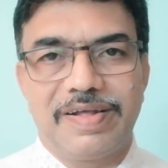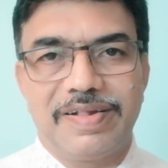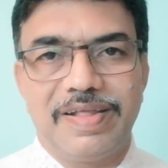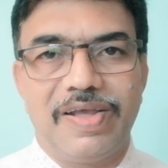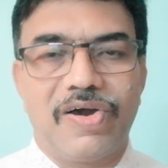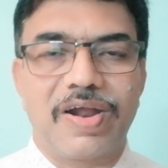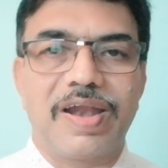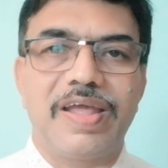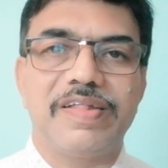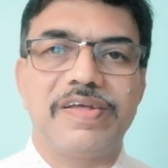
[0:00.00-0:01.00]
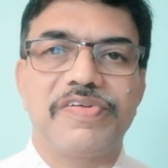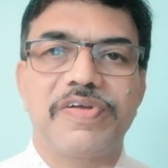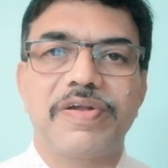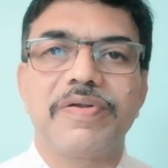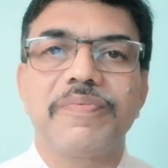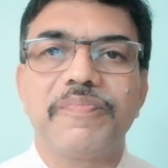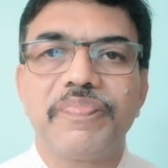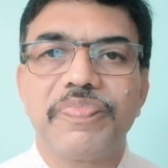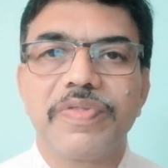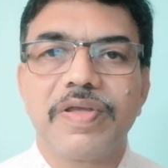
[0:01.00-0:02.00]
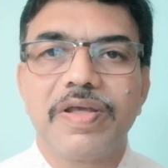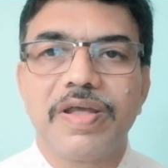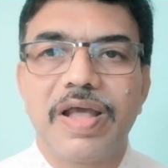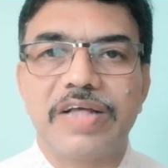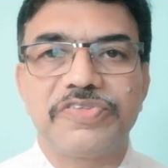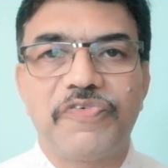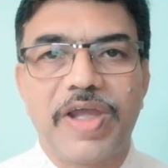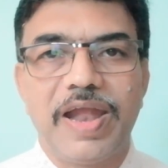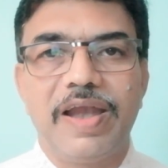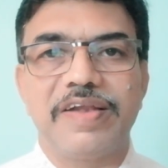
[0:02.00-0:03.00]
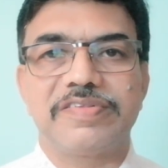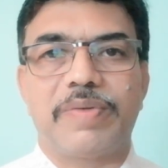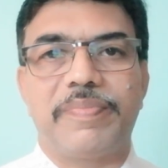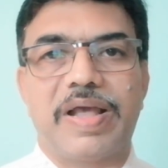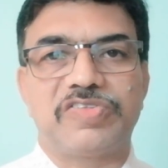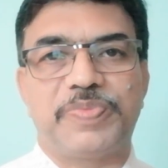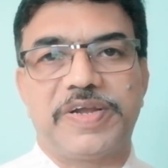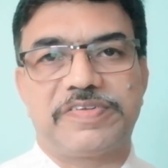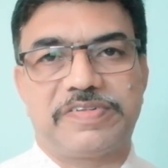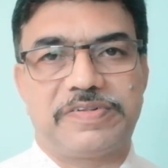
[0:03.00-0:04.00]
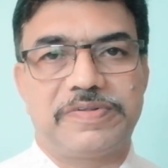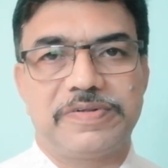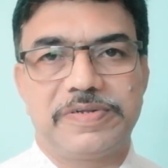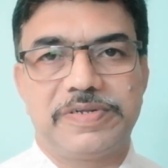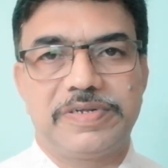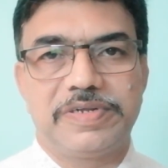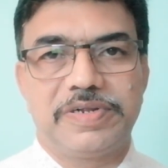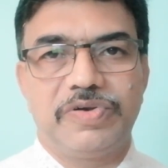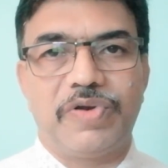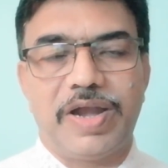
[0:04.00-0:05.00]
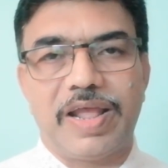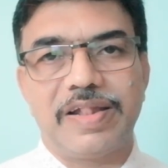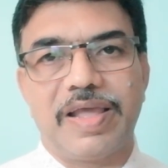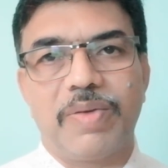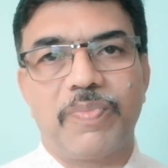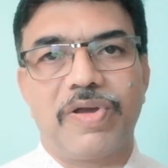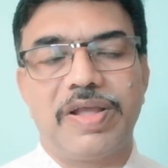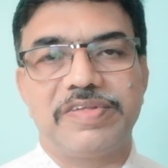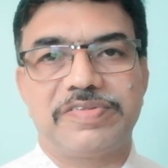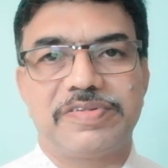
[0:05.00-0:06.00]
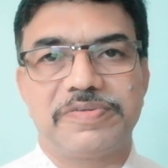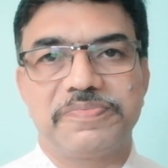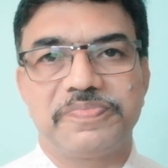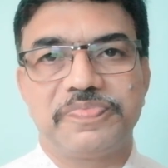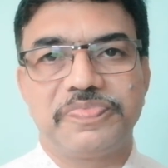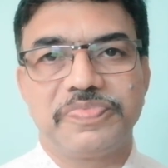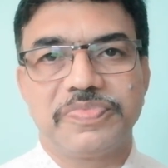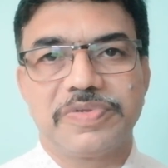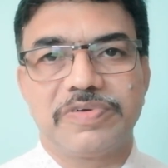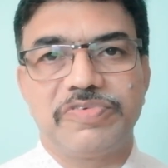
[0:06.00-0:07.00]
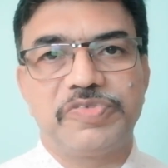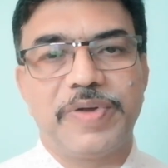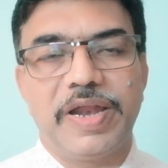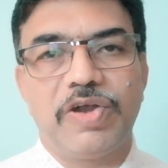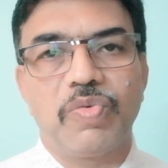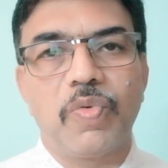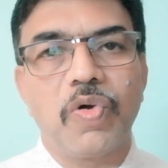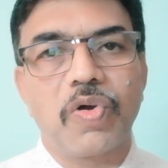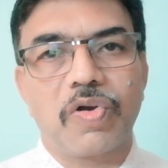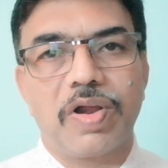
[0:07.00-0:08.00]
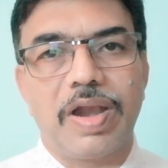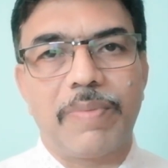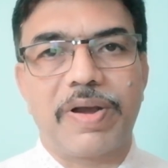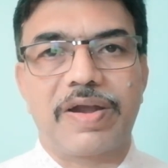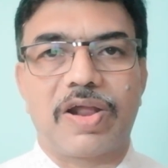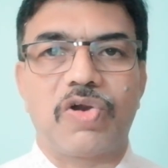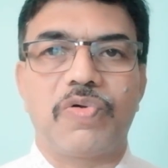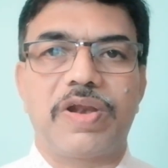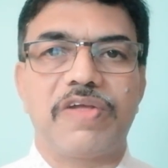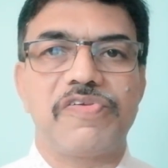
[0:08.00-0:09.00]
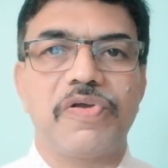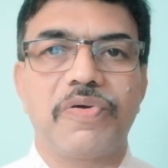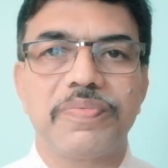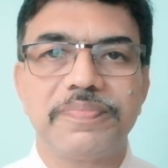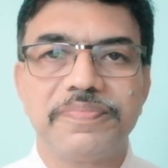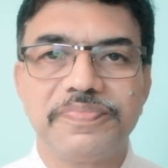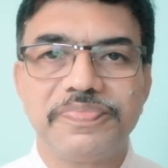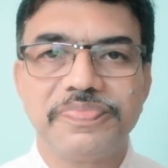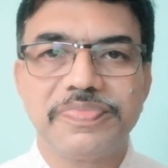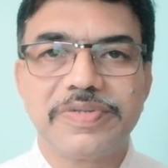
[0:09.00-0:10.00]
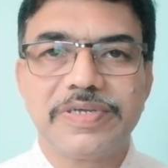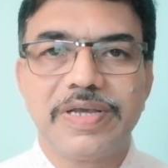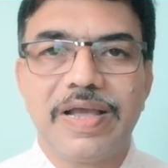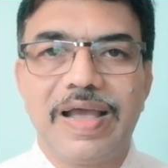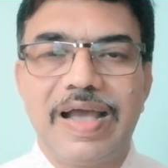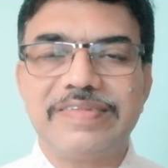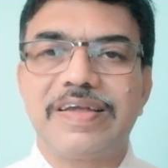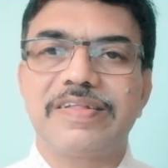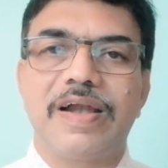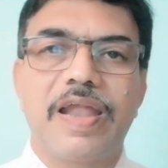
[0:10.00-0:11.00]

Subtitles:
the organization has failed in some aspects to retain the employees, which may lead to more labor turnover ratio. As a result,